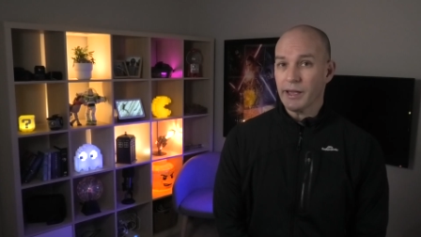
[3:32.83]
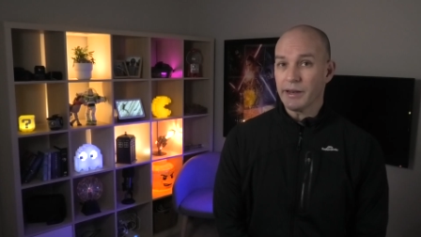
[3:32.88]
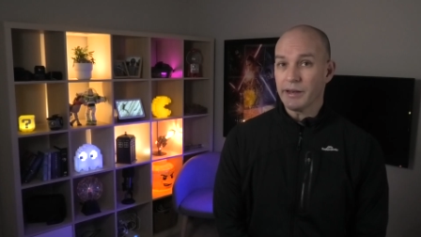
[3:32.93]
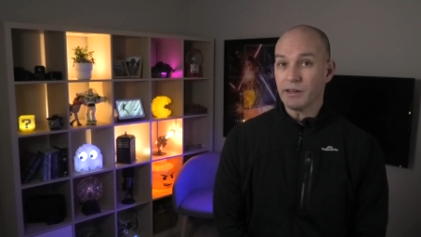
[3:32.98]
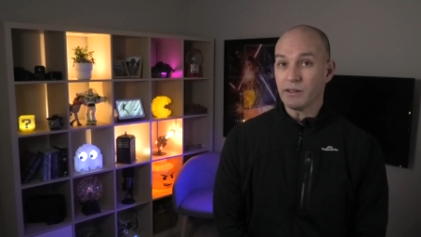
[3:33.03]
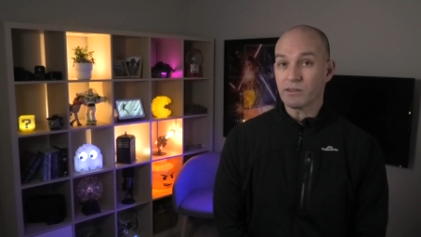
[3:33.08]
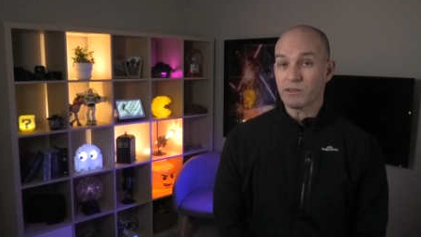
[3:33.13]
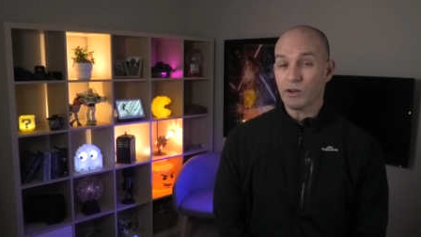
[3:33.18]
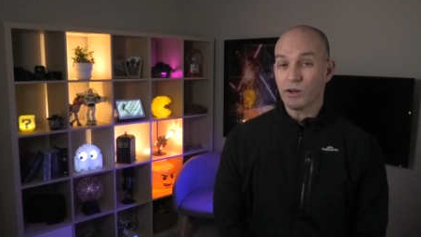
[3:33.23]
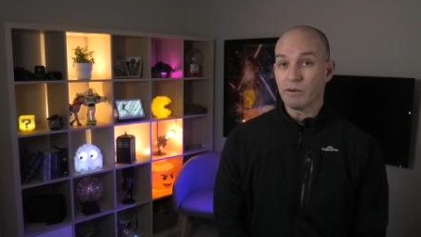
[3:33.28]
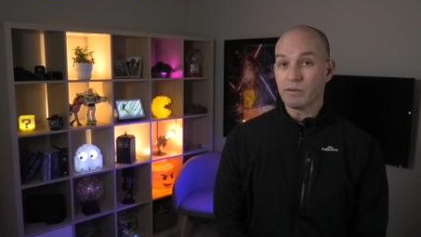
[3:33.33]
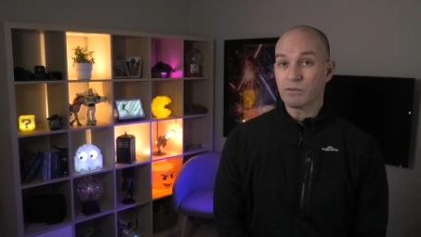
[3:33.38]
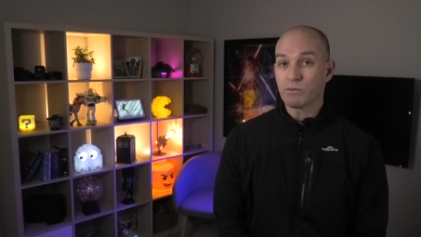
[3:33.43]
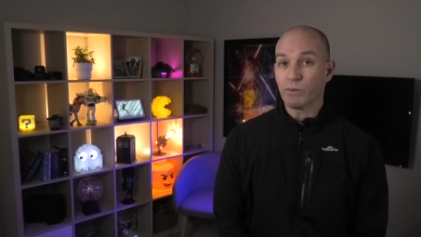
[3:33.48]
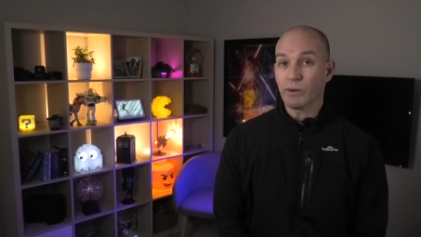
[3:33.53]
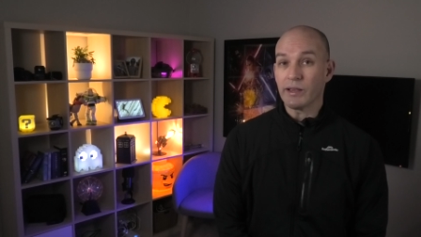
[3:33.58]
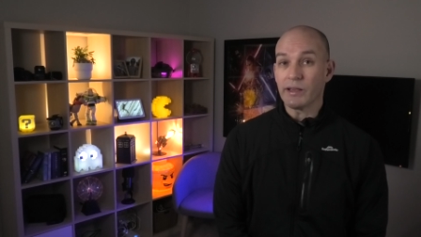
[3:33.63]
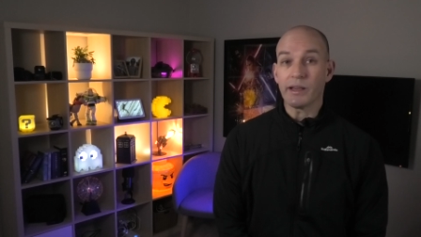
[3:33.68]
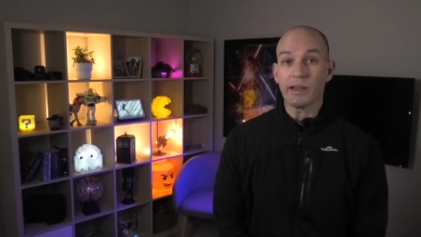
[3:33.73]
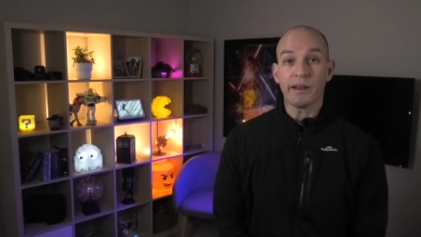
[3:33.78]
And in times
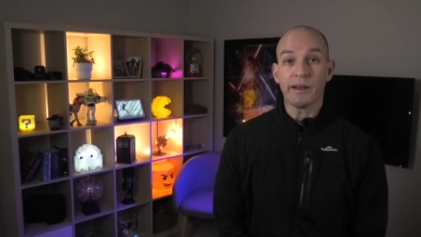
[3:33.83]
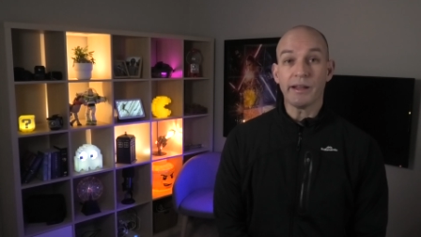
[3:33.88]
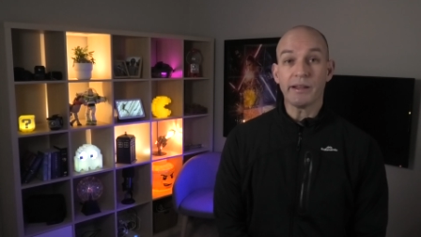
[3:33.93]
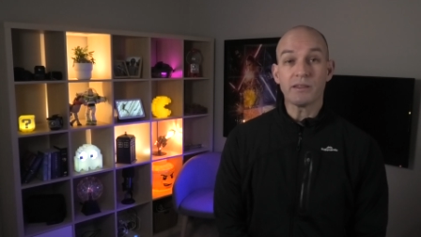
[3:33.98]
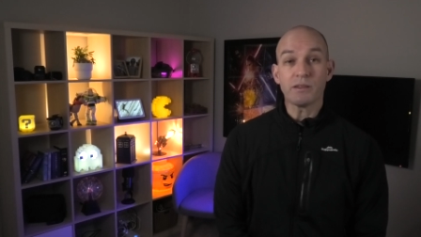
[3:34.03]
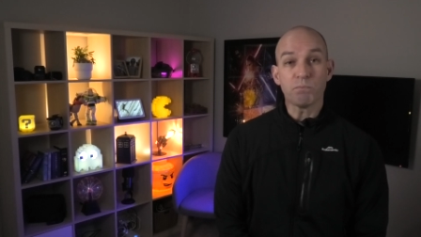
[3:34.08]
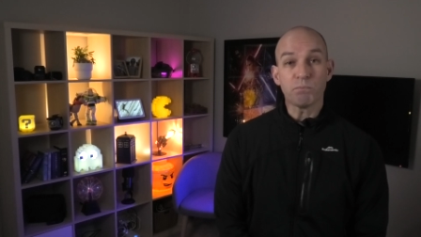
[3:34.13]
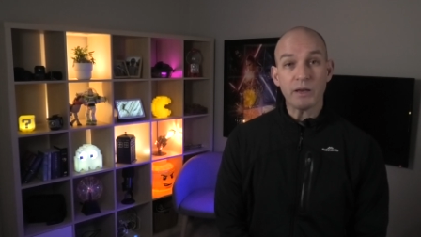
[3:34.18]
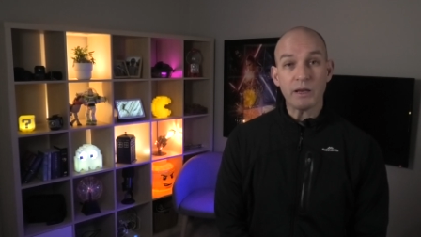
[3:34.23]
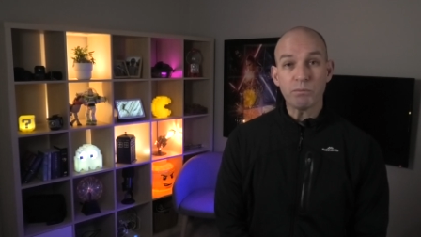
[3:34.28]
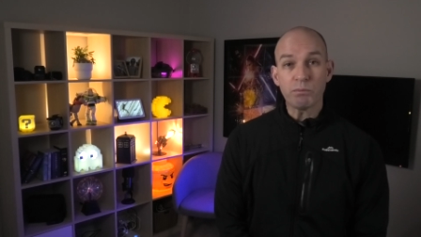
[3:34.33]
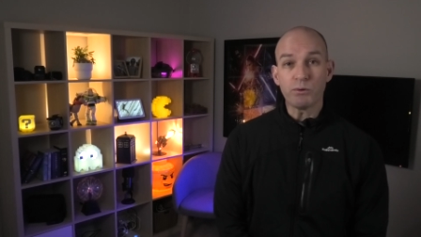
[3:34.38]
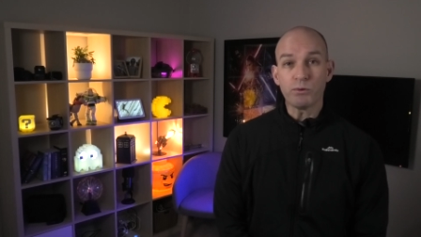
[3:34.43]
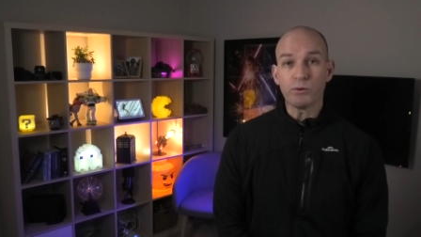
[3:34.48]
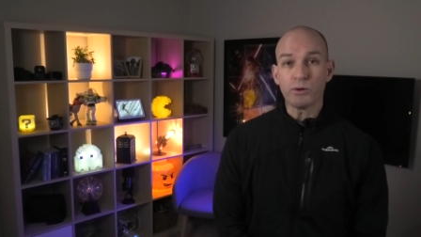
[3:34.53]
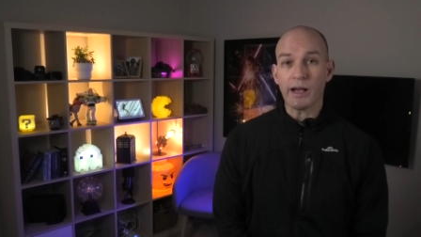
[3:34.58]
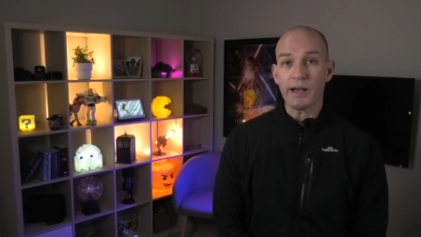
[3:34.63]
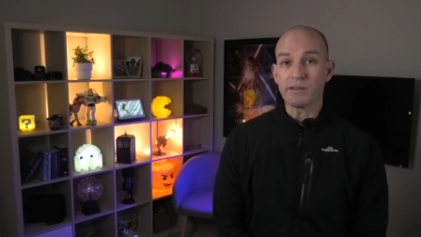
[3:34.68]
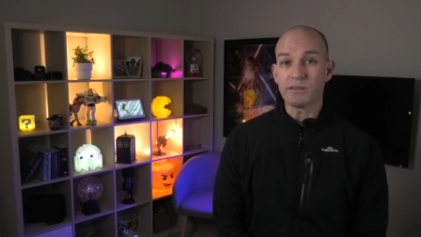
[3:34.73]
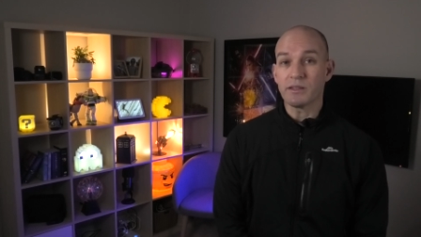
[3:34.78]
when connecting people
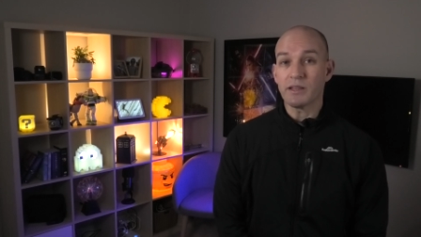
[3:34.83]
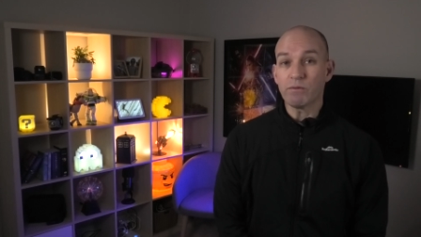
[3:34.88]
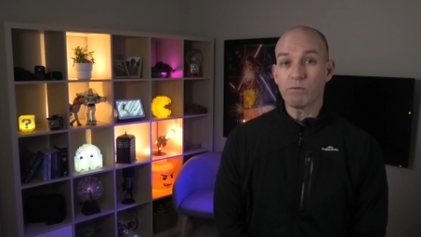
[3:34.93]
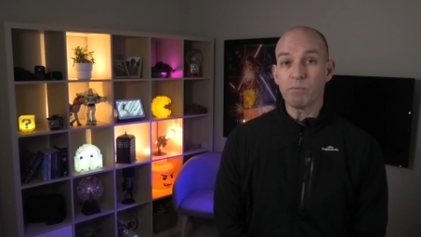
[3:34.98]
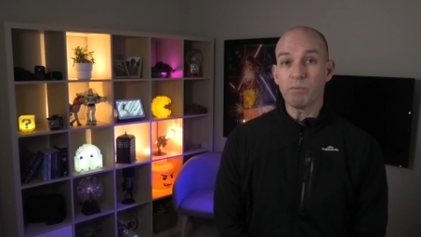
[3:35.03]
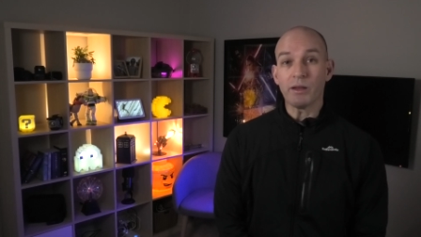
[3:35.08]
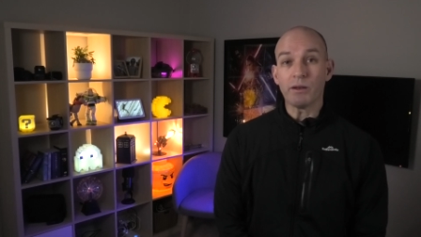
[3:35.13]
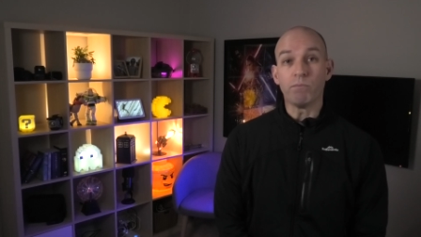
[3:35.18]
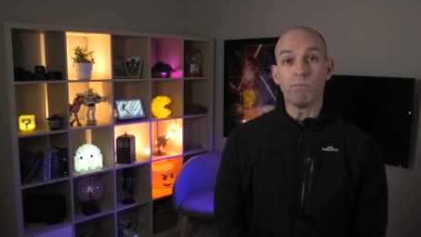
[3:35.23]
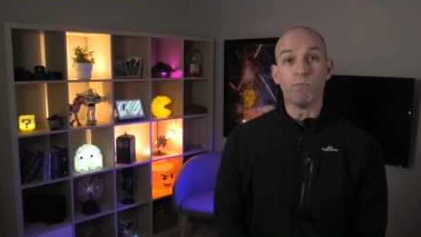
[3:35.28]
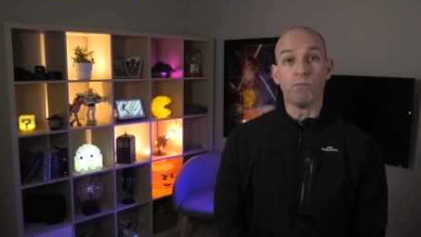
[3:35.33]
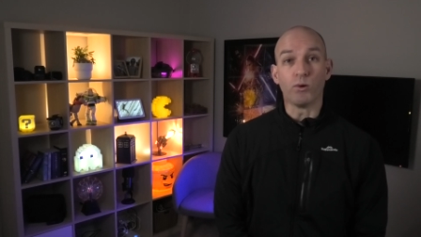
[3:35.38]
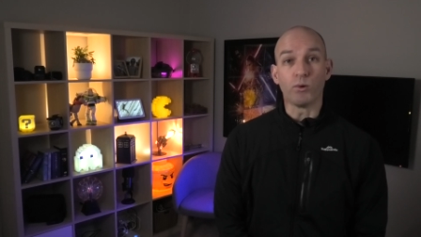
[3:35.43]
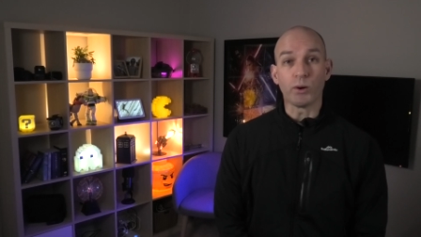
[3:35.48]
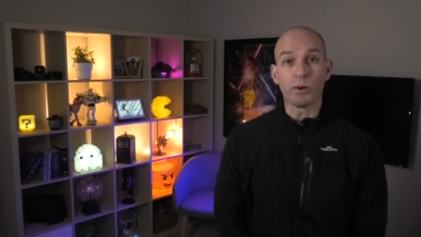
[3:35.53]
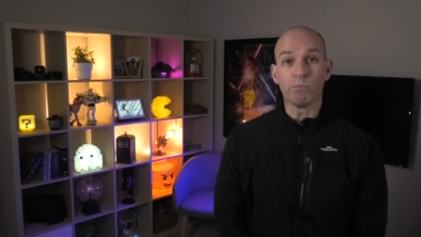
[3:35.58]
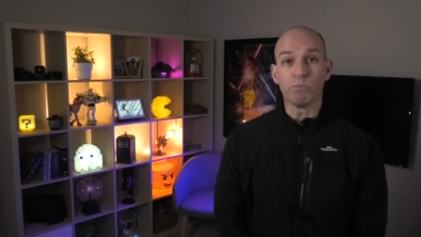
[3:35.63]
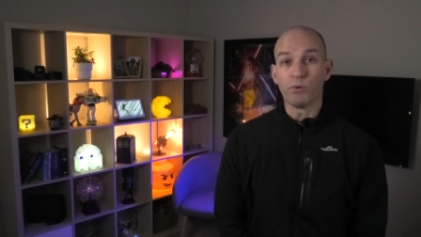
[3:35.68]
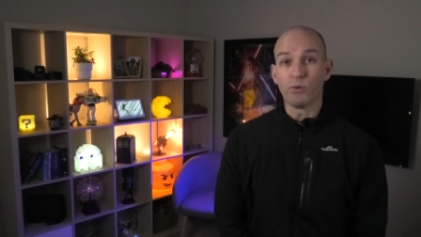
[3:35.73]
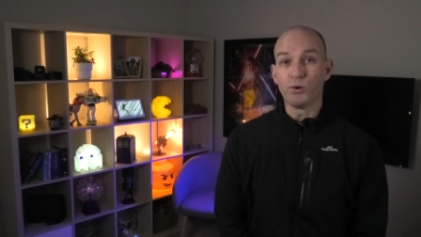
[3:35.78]
has never been more
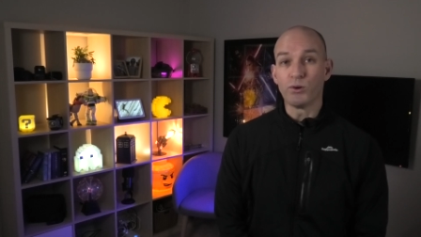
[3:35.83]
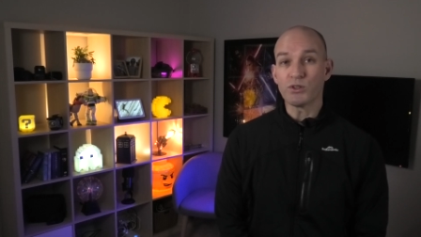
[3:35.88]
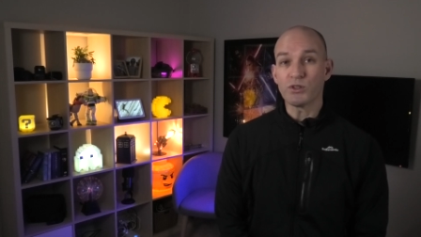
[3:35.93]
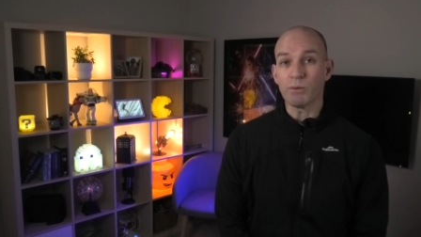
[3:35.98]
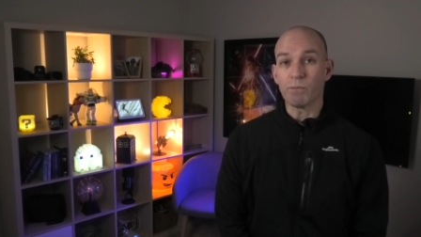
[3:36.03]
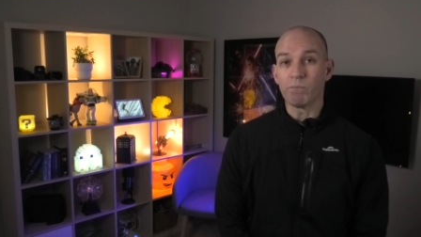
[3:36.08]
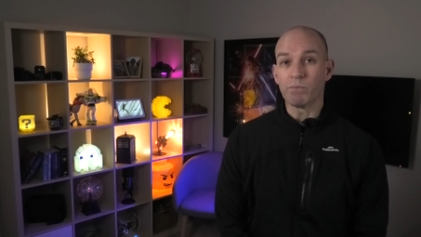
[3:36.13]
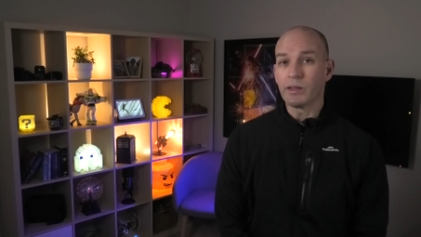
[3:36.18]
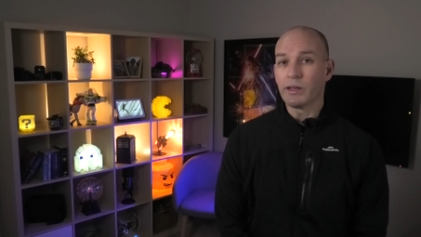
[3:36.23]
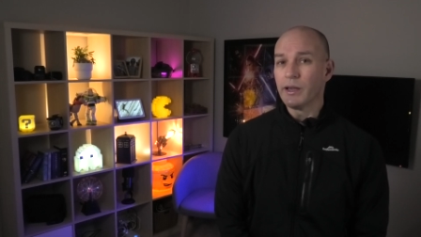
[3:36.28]
important,